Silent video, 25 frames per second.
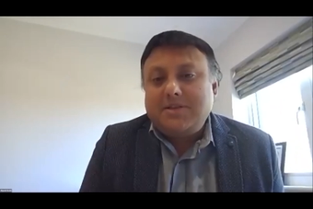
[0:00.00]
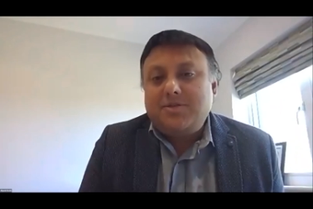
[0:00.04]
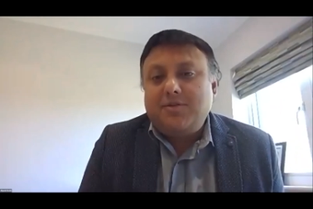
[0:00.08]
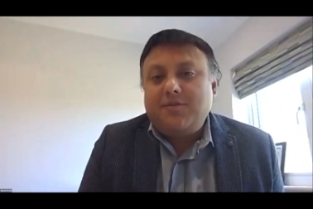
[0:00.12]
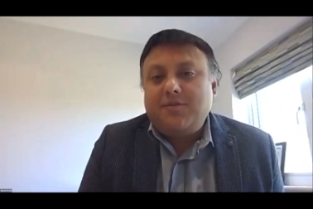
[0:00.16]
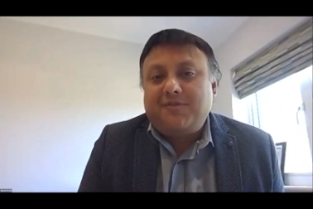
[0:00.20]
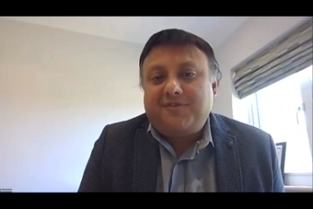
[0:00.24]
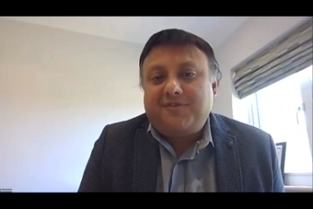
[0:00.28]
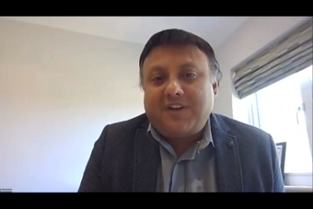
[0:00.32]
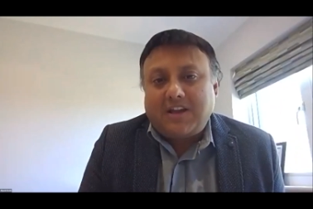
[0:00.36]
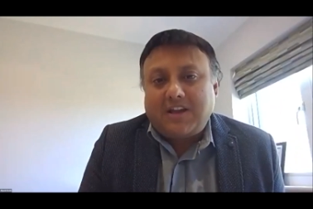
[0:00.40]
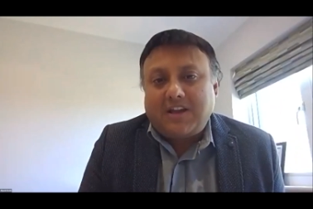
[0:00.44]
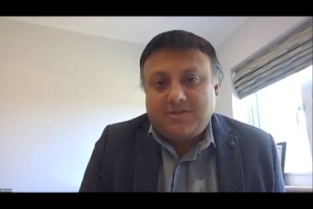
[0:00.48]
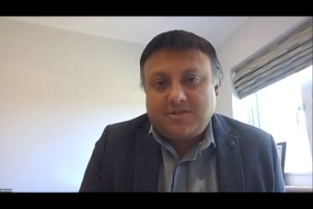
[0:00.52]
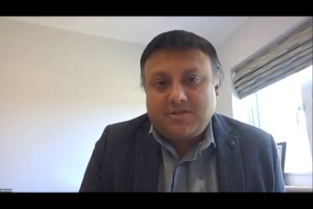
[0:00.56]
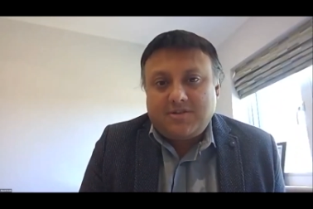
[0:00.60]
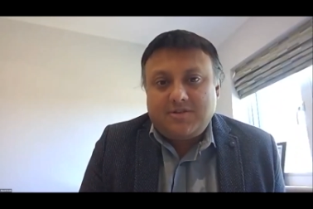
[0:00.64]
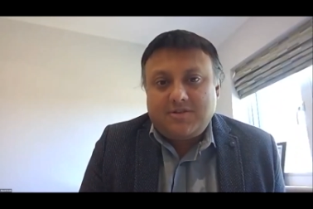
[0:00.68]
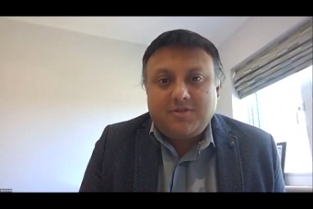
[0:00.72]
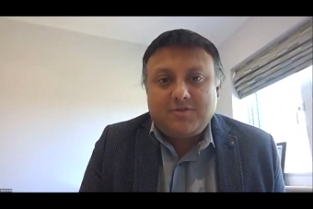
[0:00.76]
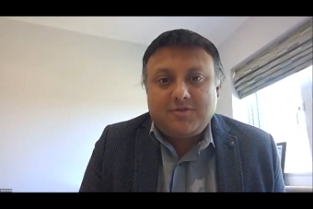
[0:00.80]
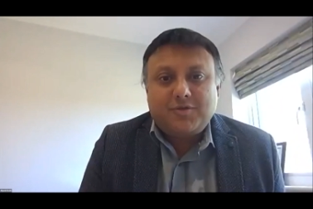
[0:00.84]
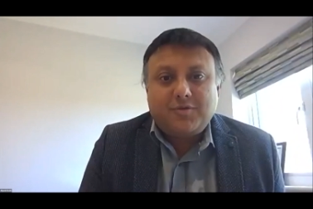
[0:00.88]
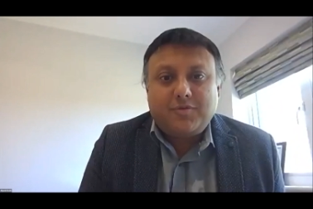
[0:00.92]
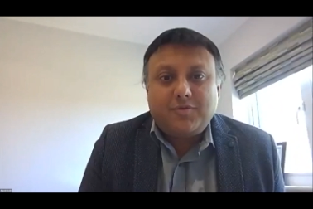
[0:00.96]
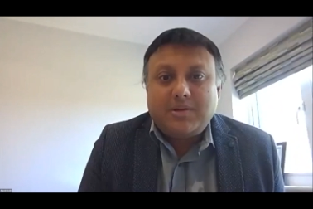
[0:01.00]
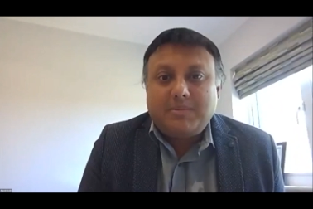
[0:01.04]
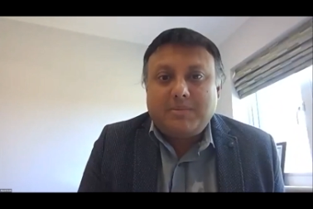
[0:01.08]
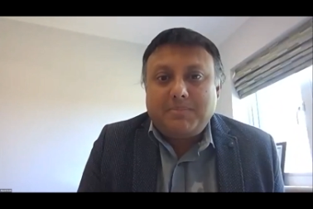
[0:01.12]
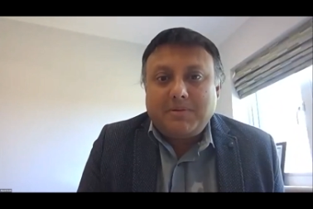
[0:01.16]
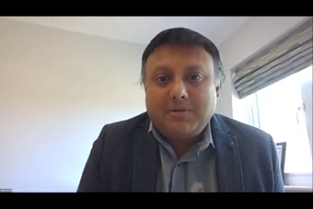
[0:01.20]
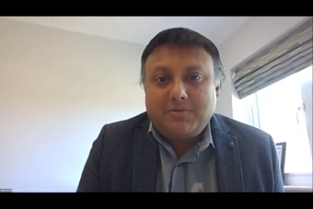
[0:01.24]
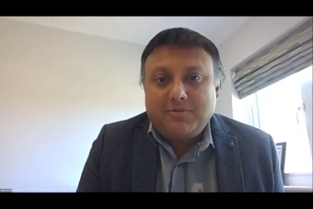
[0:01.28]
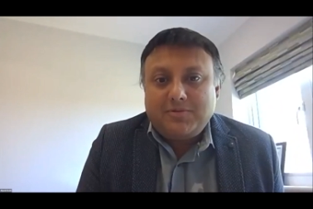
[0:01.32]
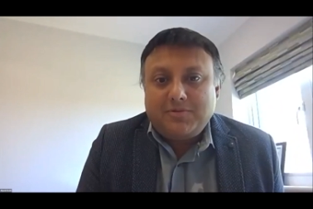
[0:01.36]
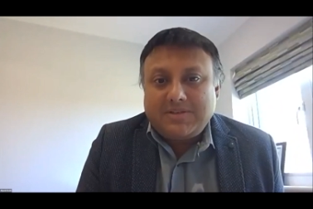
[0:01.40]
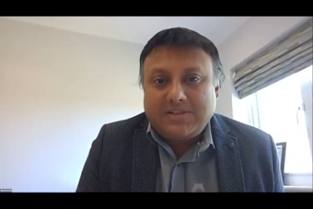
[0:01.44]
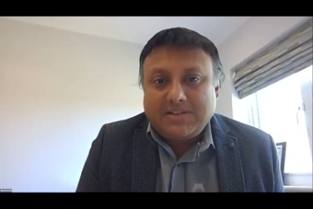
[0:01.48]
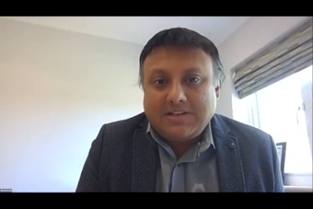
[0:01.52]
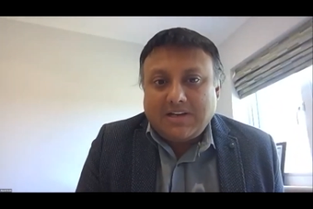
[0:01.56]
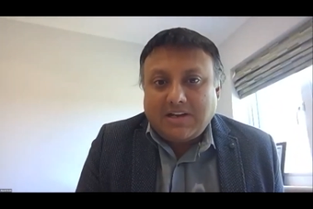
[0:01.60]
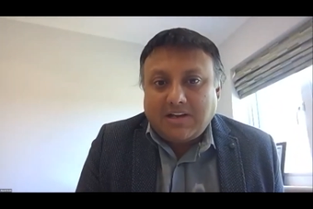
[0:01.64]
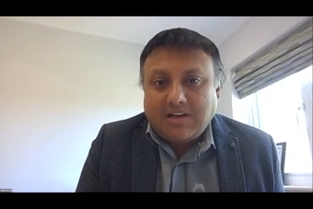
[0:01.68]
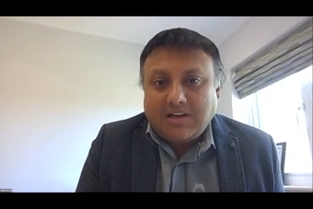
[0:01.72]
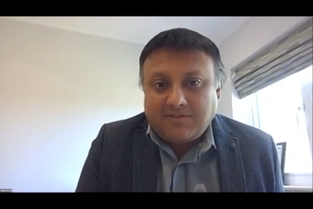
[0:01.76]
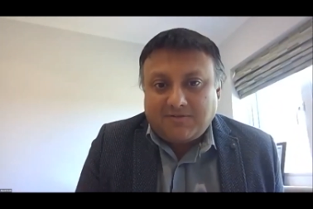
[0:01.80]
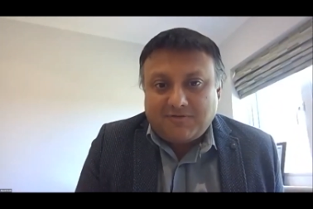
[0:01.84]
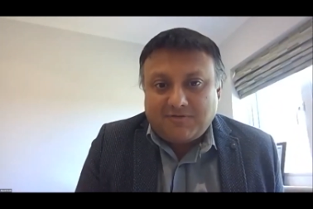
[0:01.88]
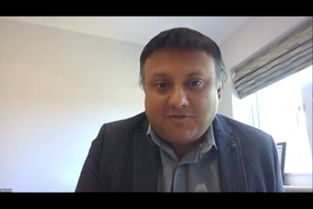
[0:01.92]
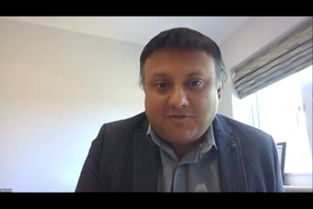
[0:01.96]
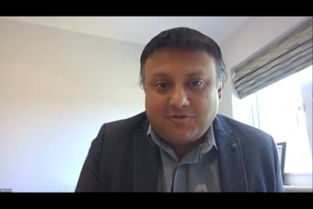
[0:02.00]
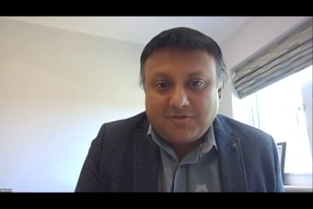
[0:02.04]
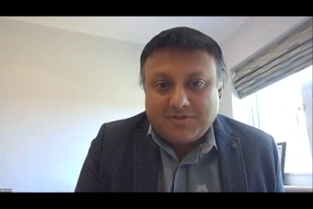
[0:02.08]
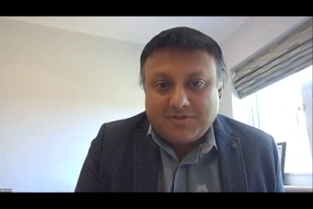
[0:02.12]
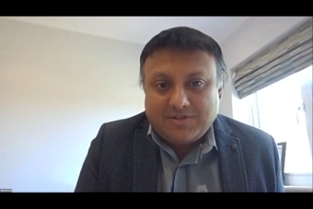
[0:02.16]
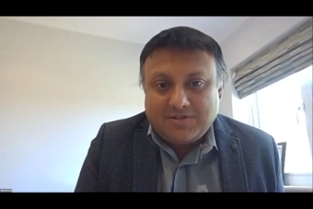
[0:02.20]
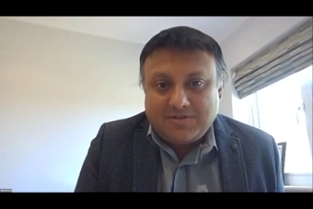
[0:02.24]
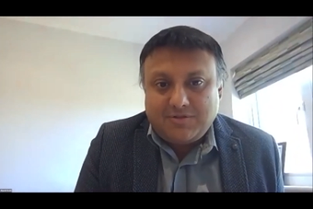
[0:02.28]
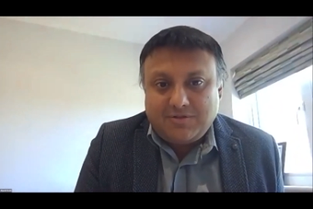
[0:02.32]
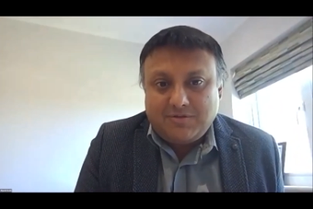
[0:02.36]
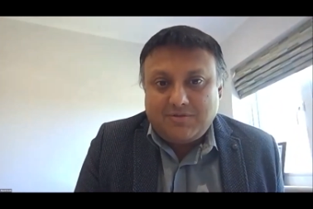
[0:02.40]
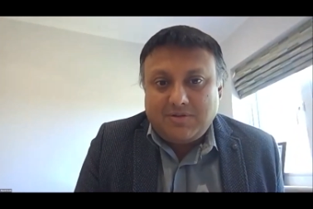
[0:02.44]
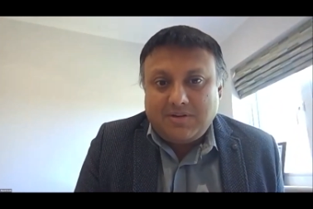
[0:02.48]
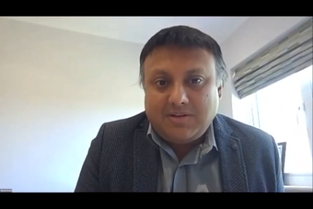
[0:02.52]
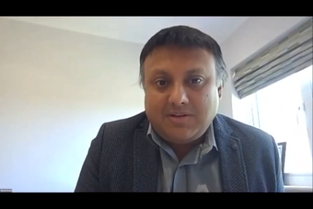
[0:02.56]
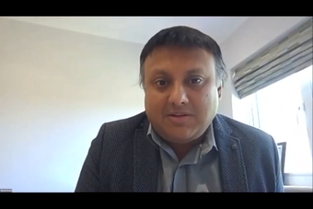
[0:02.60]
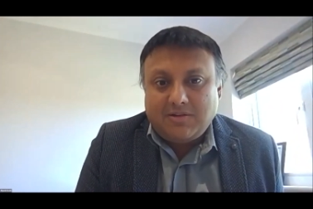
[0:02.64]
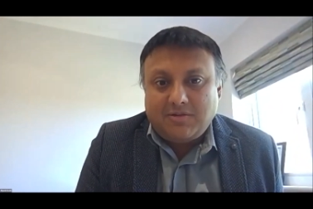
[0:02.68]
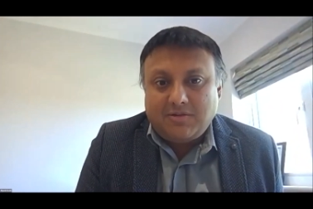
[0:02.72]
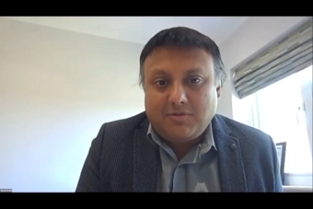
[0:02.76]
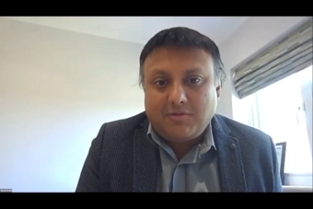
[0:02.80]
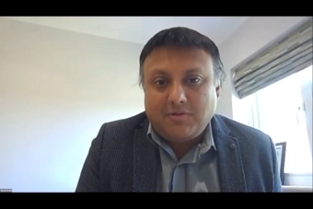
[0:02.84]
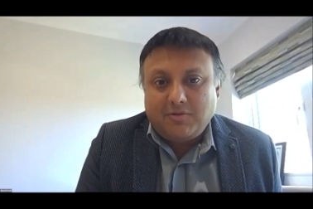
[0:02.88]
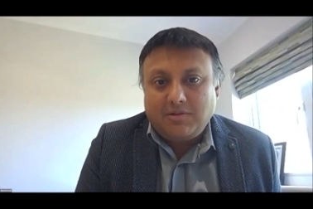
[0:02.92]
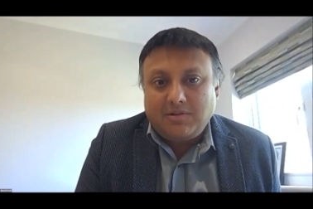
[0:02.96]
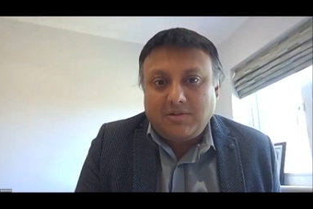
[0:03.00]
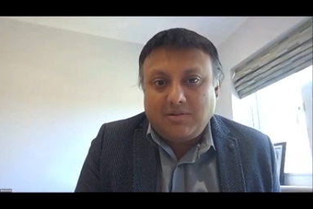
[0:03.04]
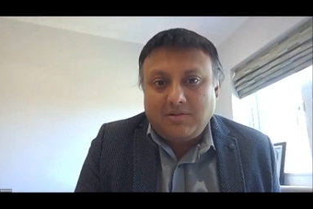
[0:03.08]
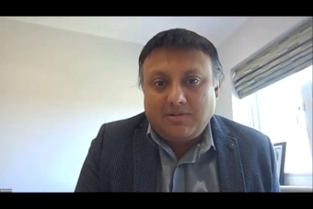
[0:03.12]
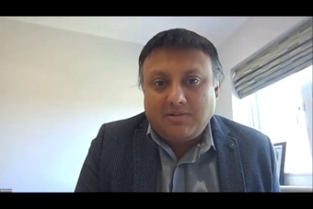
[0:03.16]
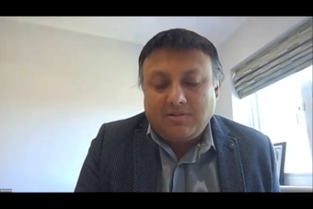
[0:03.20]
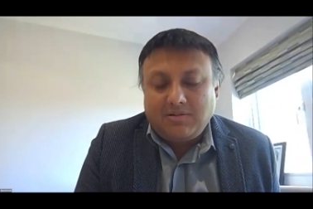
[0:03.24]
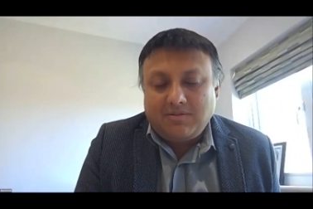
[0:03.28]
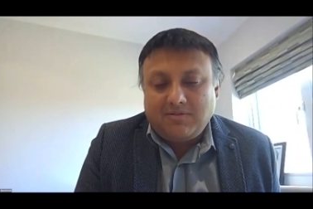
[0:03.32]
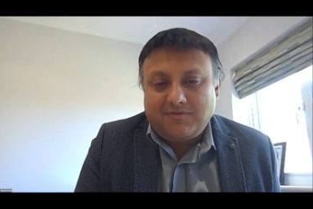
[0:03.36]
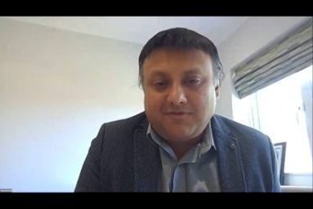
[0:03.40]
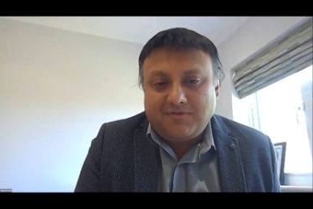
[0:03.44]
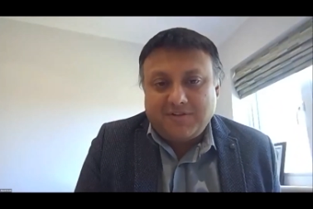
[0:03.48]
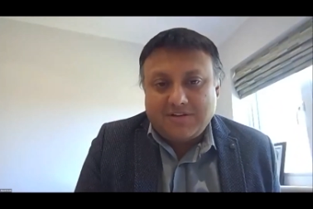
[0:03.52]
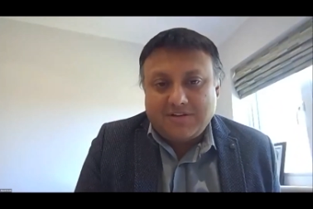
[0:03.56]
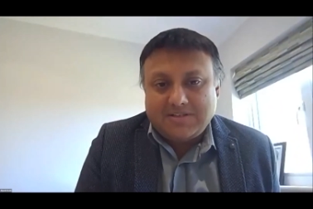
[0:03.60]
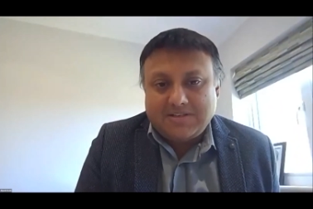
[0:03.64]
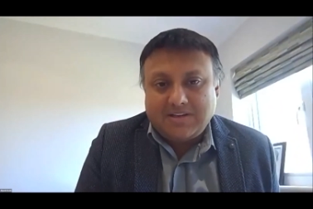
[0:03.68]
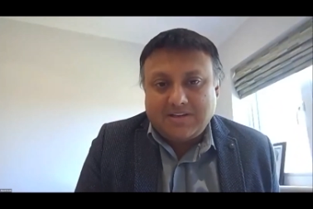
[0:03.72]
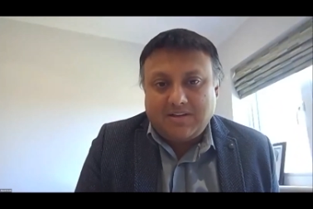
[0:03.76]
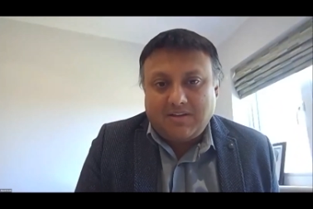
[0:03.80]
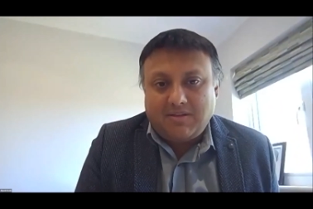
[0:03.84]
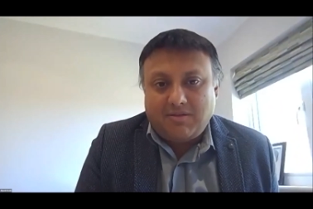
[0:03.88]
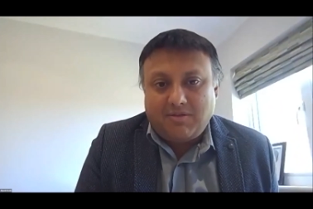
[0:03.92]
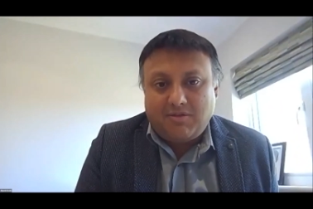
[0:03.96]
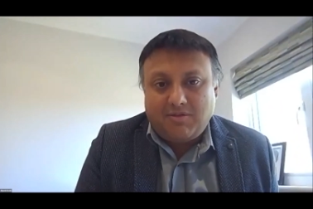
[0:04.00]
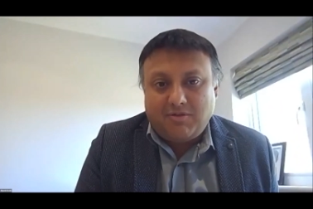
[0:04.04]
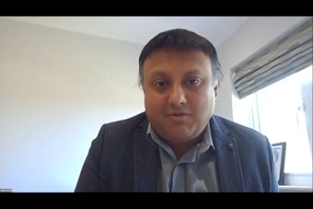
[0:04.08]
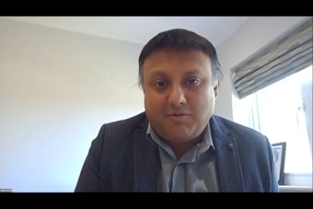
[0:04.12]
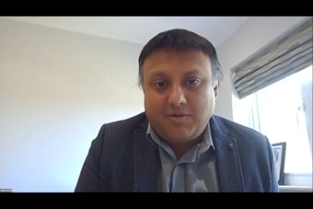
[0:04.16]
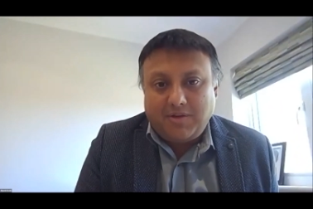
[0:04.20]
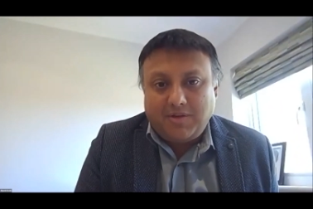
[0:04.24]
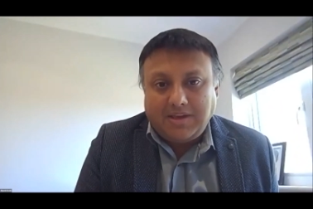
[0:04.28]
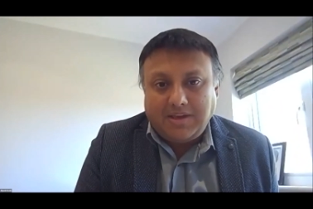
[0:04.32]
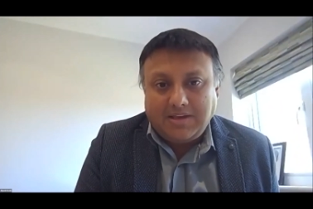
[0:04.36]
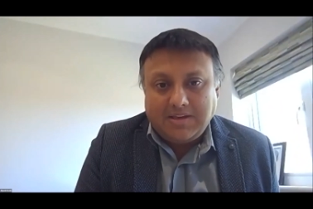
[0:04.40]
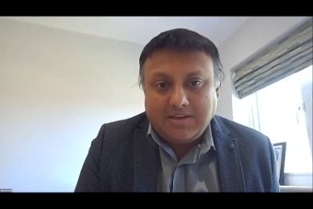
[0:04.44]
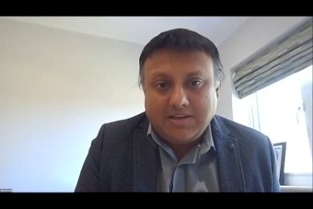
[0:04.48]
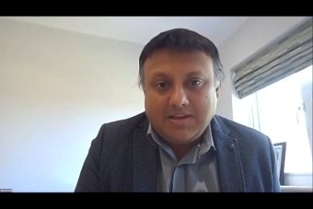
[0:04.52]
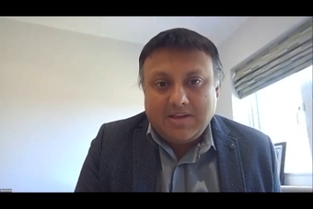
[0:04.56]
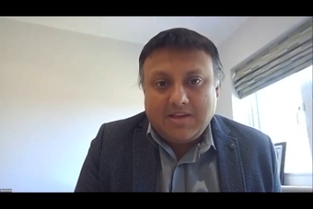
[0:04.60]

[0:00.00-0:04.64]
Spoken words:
you fractured your zona pellucida, of course, during the whole freezing and thawing.